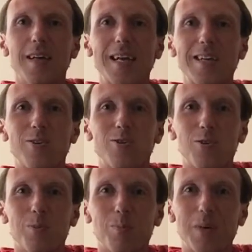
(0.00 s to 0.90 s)
Hey
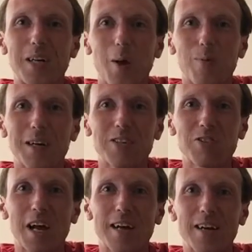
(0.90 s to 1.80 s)
YouTube, Big Helm
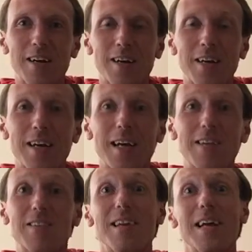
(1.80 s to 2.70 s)
Ranger guy here,
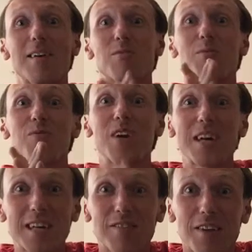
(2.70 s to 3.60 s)
and today I have some
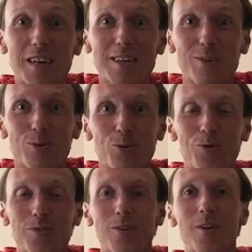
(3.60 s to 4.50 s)
very exciting
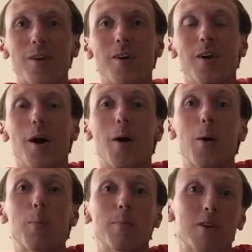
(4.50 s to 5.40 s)
news.
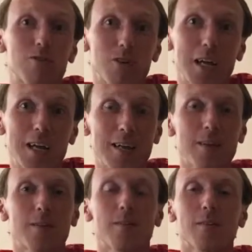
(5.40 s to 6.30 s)
Yesterday,
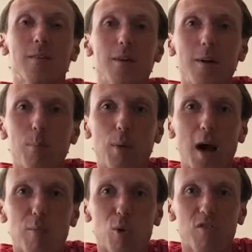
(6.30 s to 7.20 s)

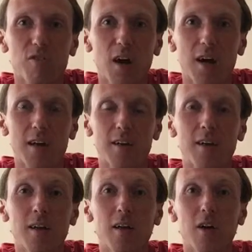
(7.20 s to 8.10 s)
Power Morphicon
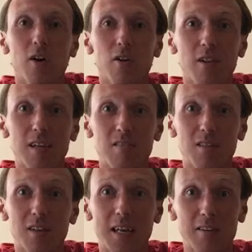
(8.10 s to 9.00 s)

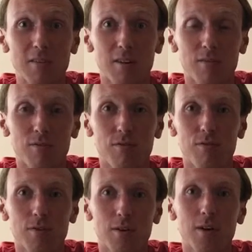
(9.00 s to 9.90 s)
released the days of
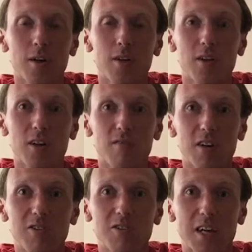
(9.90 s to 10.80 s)
their
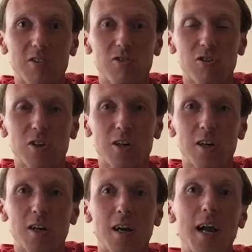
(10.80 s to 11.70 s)
convention next
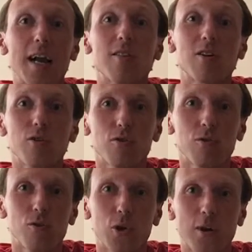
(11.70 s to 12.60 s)
year and their
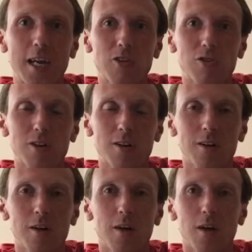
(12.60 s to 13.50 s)
new location.
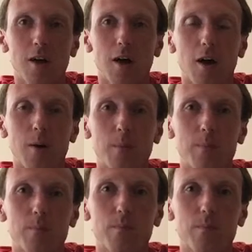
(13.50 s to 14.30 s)
Power